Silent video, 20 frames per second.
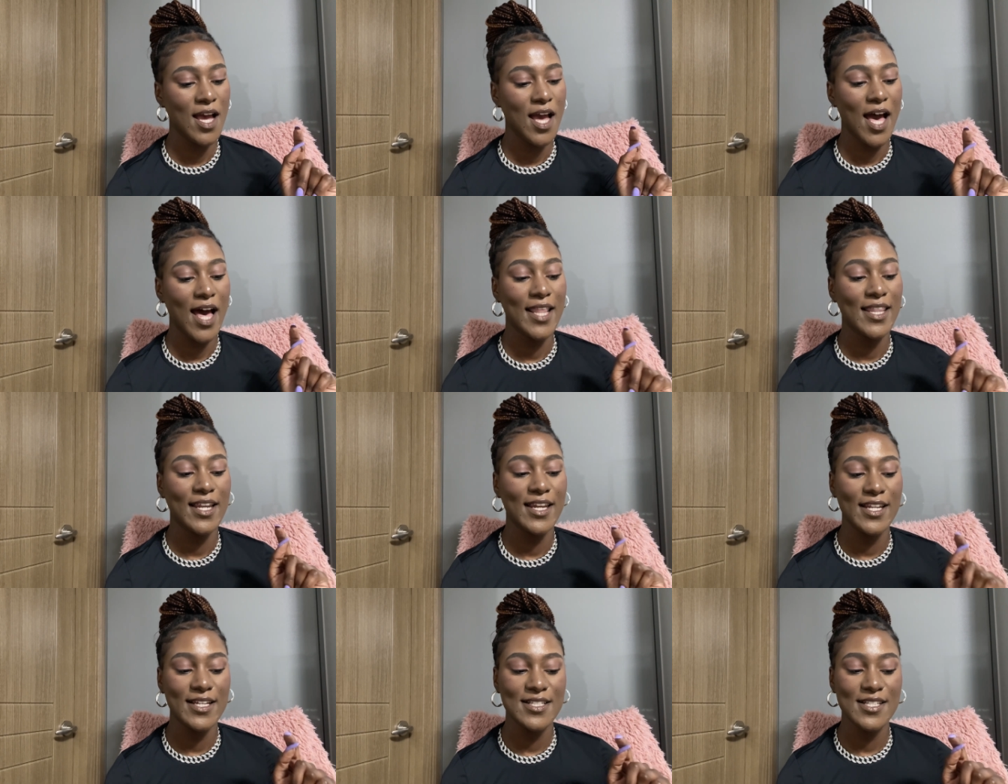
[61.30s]
are
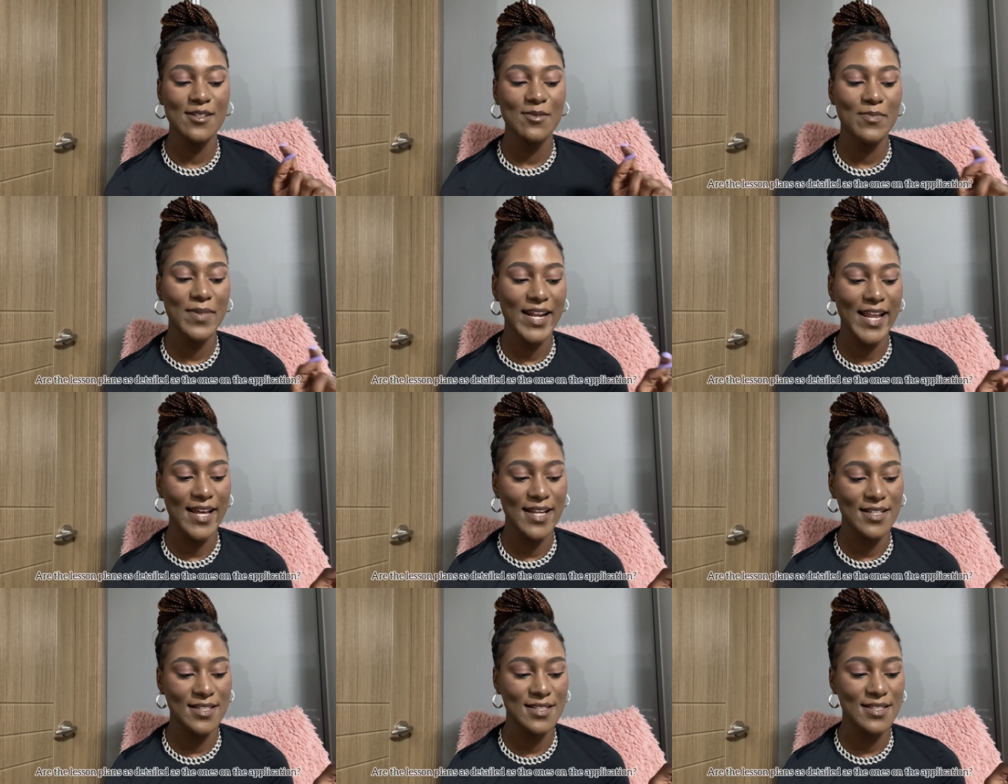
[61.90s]
the lesson
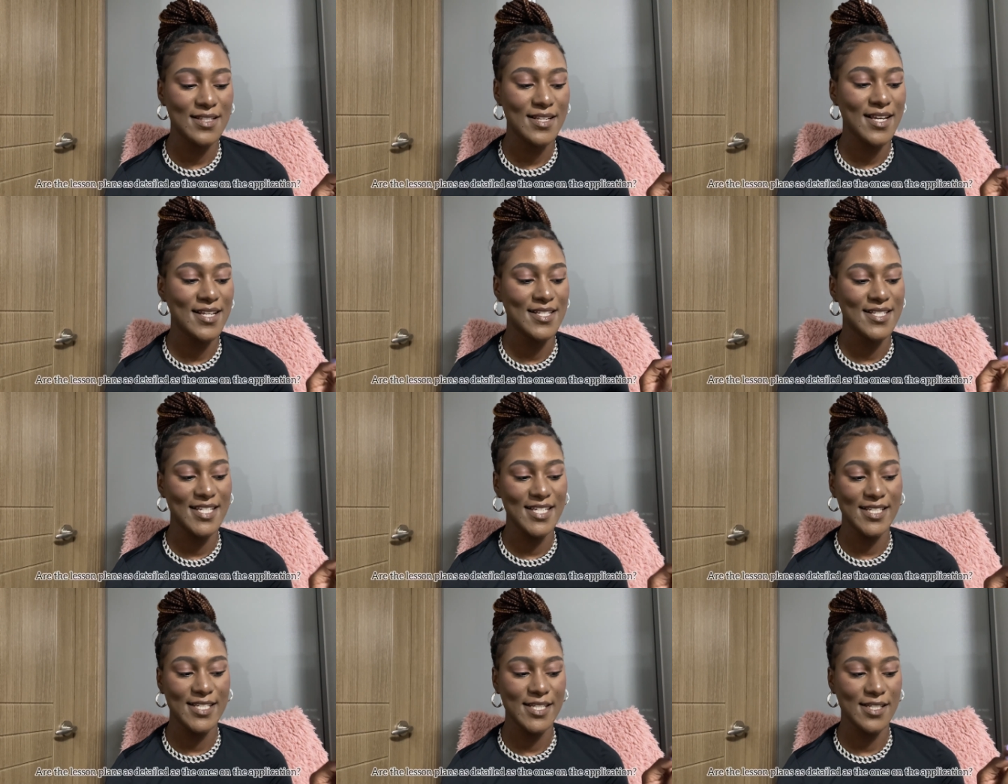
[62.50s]
plans as
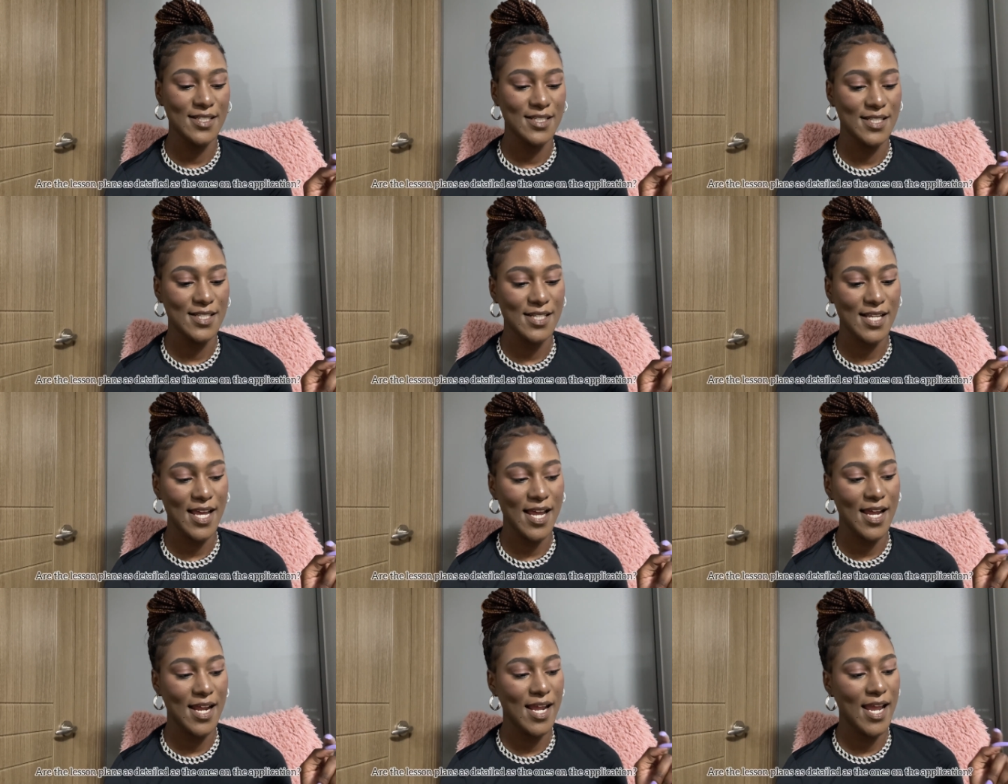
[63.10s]
detailed
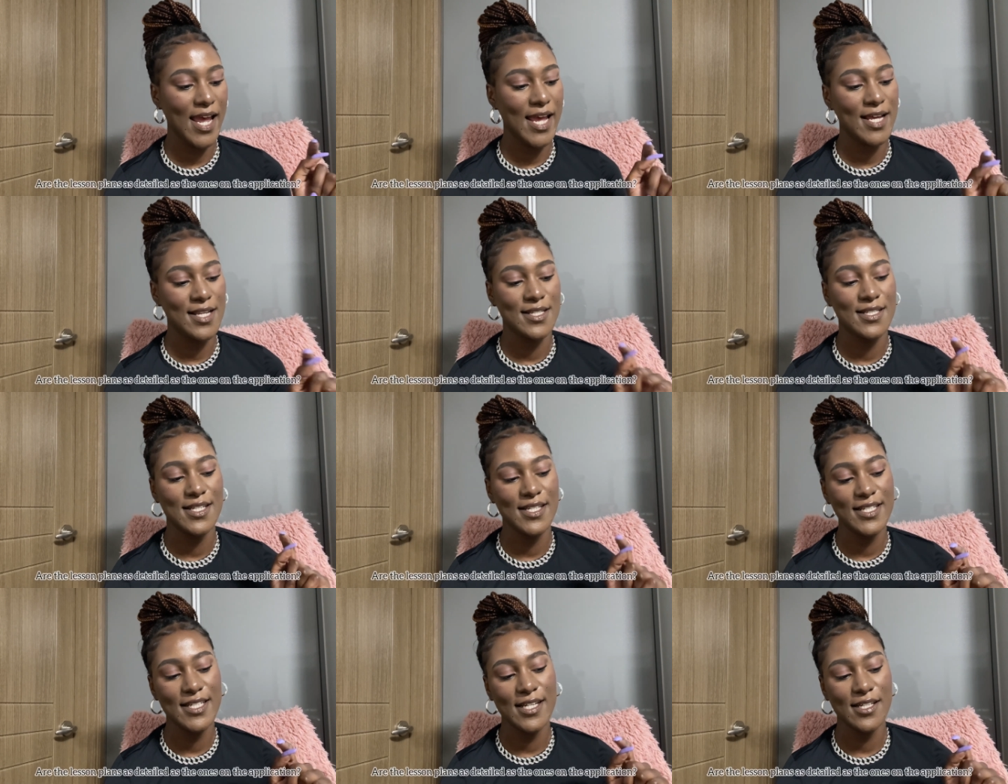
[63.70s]

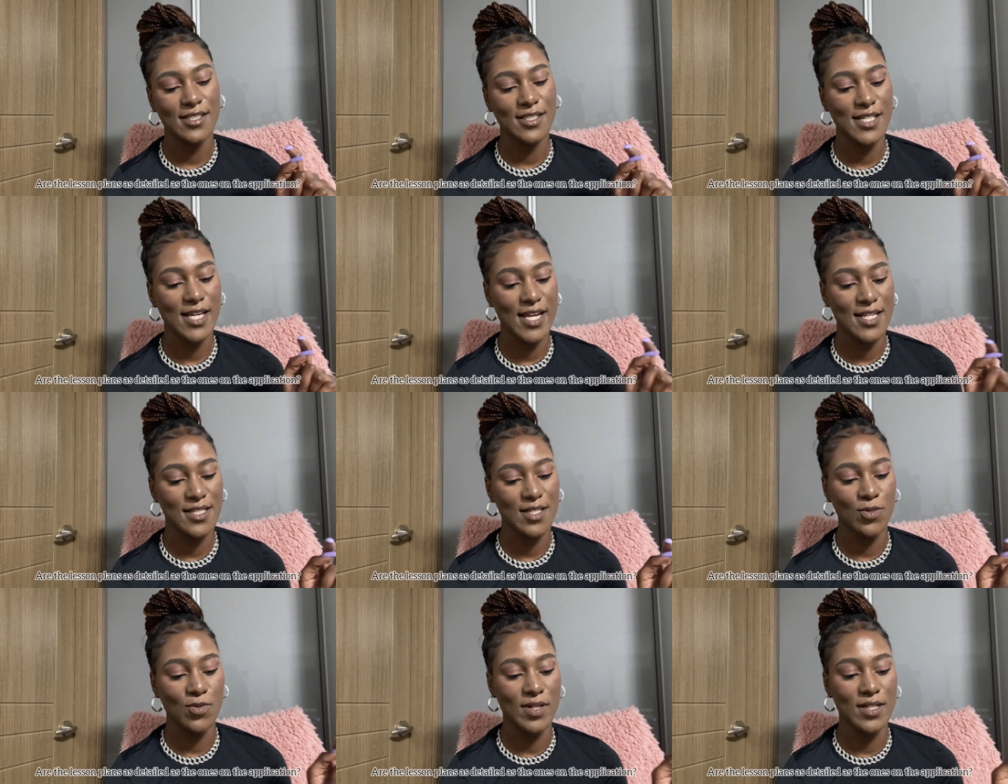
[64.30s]

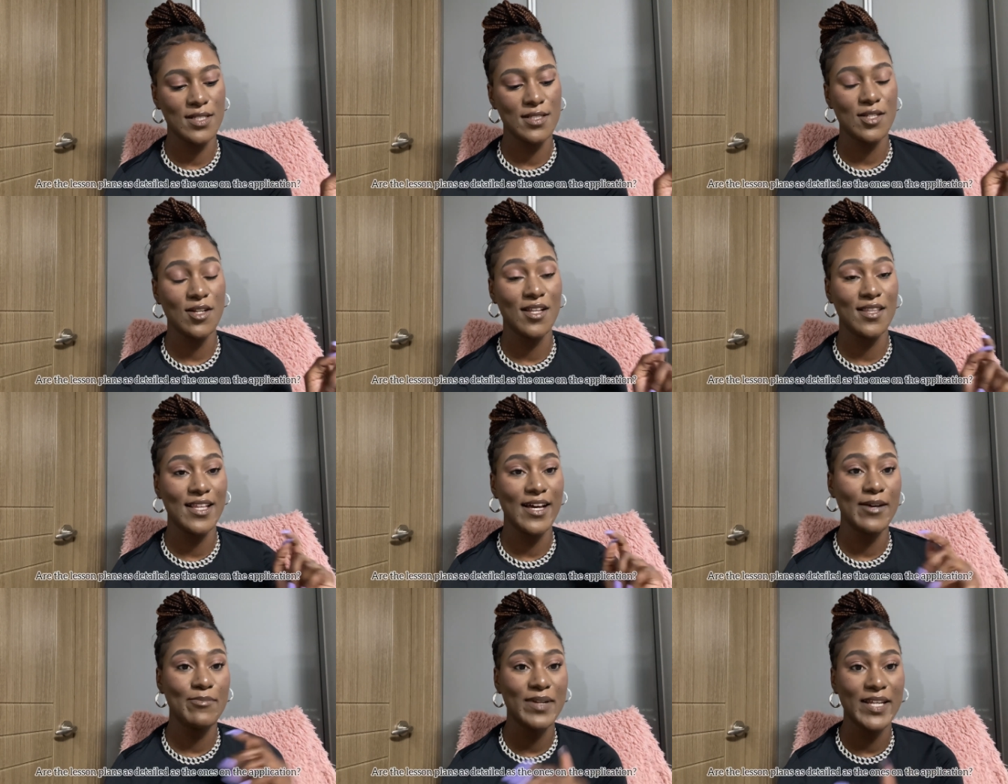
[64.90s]
as the ones on
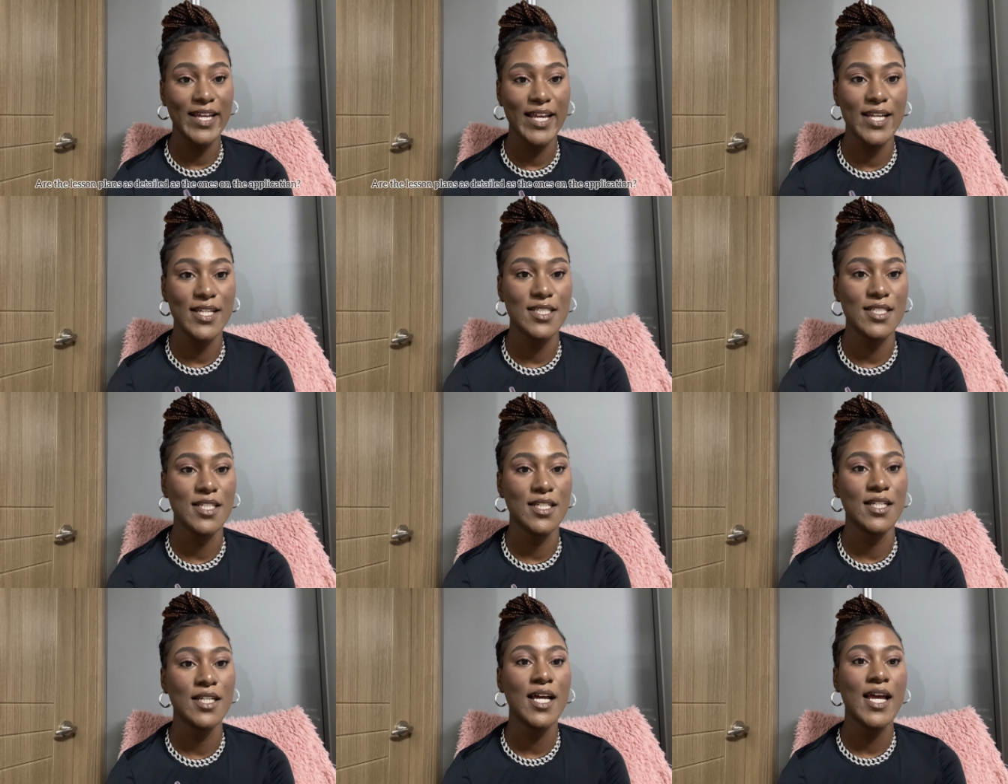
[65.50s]
the
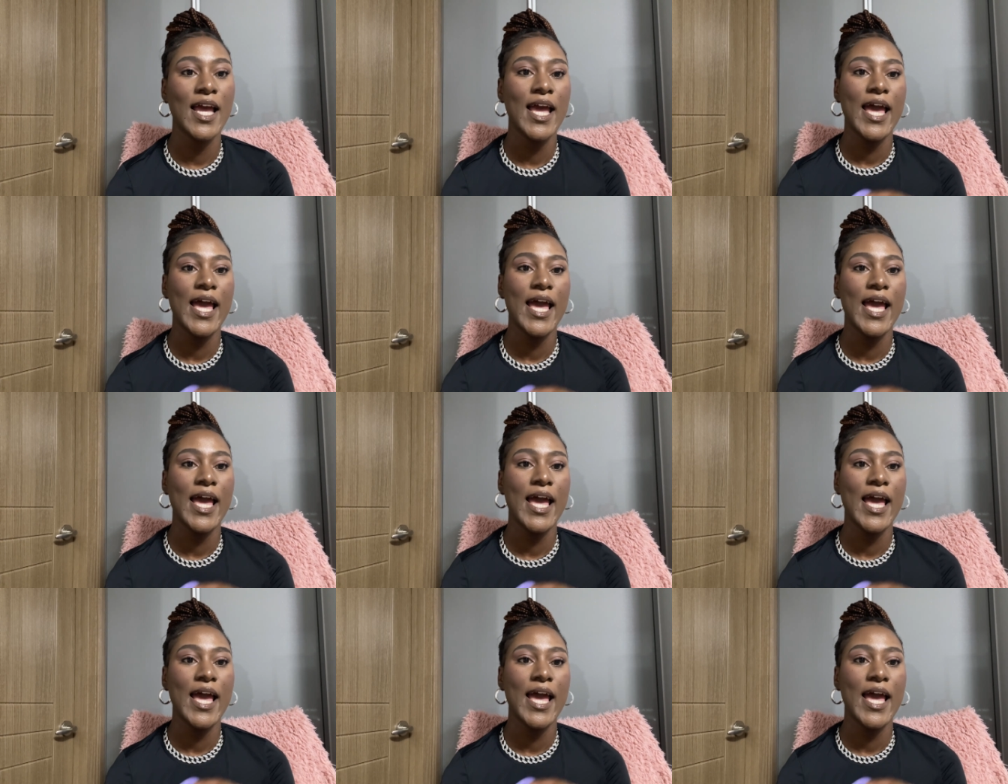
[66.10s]
application?